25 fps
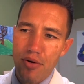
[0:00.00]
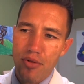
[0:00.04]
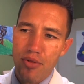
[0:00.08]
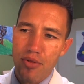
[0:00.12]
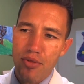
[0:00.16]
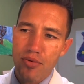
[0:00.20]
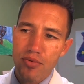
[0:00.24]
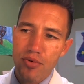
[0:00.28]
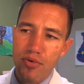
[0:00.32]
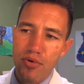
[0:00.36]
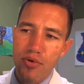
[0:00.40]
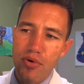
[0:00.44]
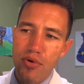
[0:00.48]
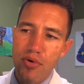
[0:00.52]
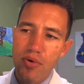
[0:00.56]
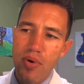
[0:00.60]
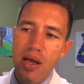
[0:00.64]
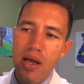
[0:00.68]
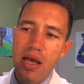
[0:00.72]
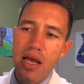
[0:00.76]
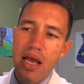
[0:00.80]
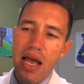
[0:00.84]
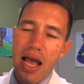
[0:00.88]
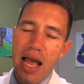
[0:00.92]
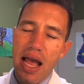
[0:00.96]
through
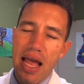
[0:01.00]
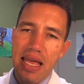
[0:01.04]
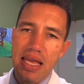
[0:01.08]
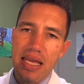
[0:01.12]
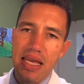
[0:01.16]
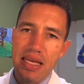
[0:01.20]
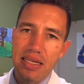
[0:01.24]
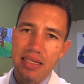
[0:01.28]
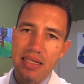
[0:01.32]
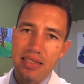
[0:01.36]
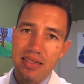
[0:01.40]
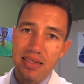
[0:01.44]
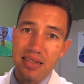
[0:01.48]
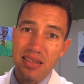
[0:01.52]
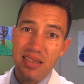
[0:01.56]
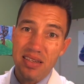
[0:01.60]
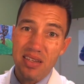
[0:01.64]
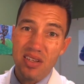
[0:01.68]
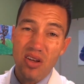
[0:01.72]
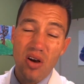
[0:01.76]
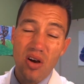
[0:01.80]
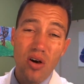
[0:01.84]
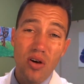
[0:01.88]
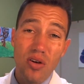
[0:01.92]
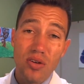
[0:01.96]
and
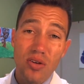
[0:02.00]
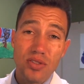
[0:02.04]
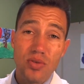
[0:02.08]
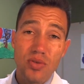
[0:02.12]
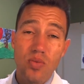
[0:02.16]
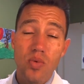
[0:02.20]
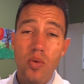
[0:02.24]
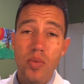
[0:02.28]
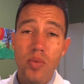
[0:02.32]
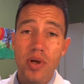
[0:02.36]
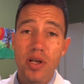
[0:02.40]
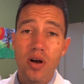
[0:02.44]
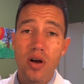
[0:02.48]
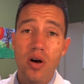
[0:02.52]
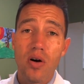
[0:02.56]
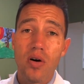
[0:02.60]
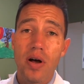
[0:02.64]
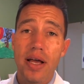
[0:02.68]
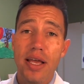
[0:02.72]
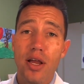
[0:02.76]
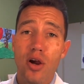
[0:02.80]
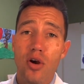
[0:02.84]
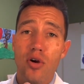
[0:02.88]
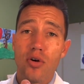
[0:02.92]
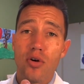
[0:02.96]
cause what we call a